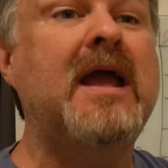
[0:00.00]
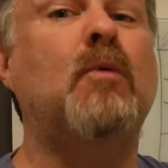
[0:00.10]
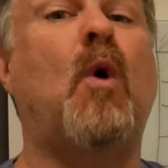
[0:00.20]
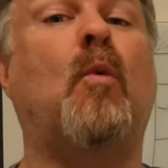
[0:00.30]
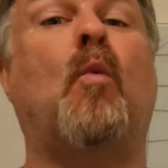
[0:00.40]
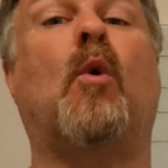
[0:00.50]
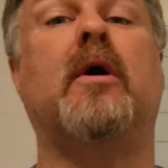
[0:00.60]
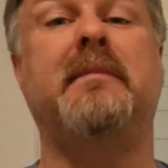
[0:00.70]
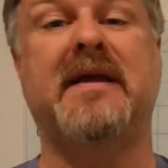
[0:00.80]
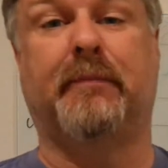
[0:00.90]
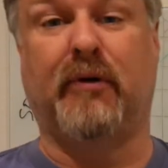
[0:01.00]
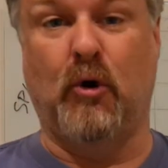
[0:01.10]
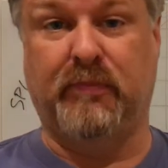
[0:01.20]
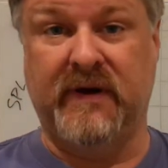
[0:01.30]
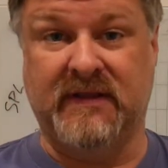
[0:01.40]
it won't warn me
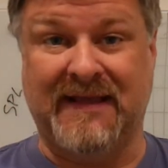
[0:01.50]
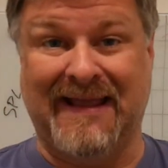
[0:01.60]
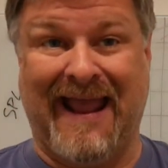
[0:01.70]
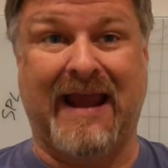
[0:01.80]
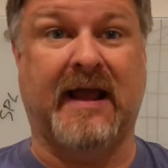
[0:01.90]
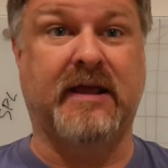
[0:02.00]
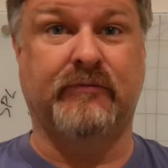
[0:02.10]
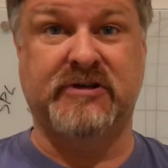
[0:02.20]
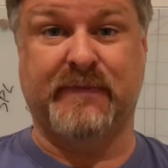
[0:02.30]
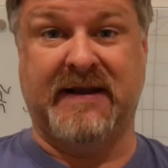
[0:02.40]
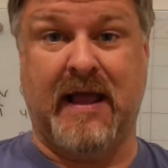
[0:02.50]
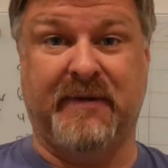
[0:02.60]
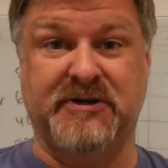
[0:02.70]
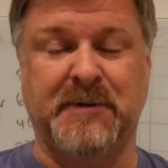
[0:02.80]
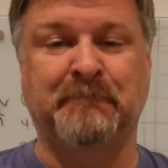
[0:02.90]
appropriately, and I could risk my
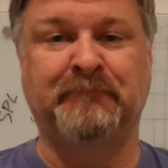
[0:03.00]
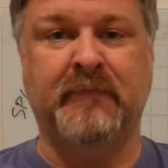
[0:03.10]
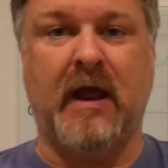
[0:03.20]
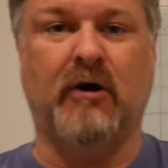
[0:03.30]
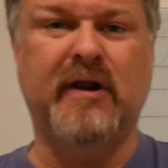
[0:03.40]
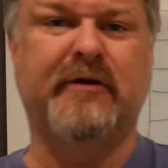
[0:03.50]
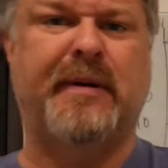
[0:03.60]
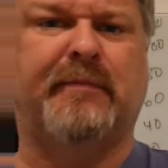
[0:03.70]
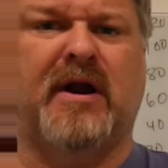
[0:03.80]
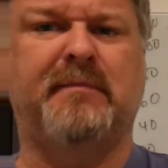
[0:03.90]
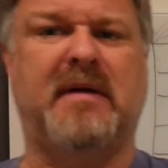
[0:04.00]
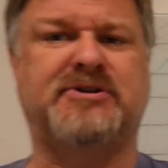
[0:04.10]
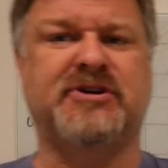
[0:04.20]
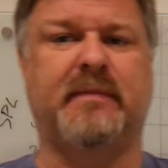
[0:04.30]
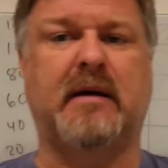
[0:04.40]
damage. Now, earlier, remember I
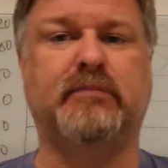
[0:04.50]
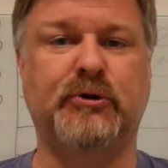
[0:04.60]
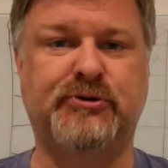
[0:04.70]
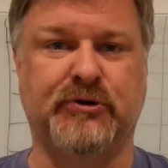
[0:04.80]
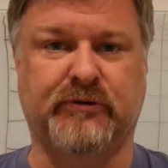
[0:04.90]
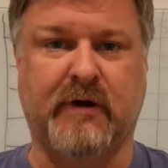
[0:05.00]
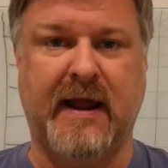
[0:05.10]
mentioned about Bluetooth,